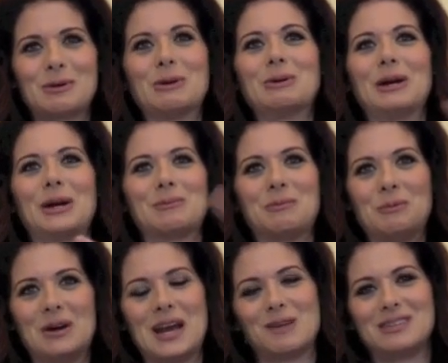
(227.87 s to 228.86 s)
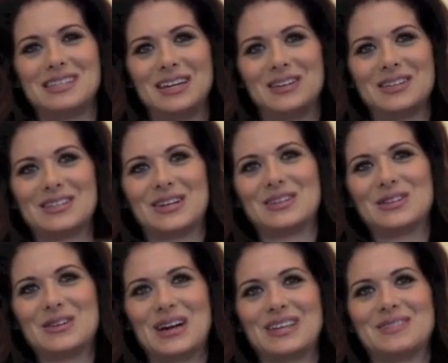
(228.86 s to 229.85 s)
program when I was there as an
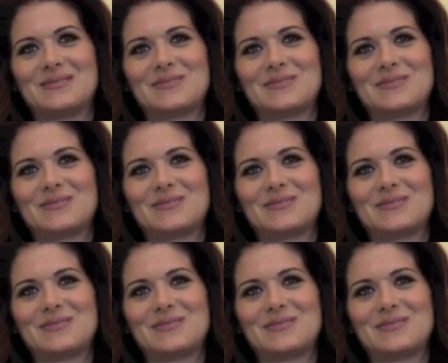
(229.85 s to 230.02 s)
undergrad.